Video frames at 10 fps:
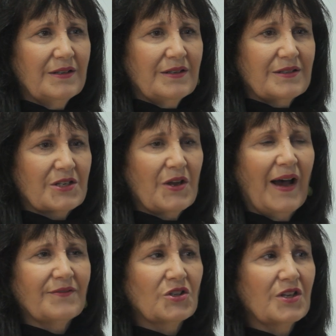So you
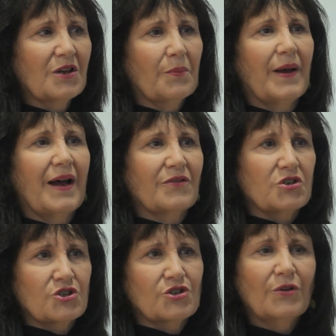have to think about the
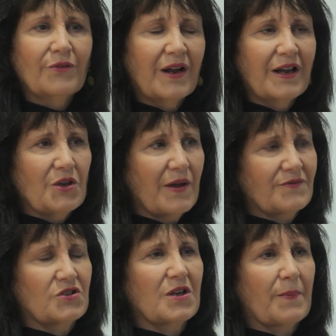genre, you have
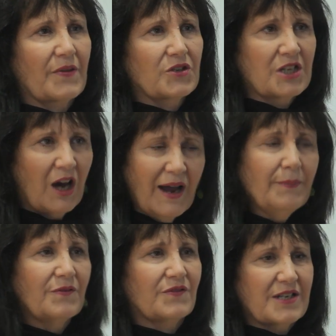to think about the type
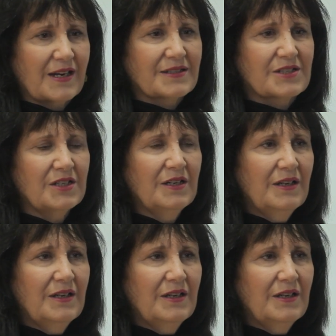of text.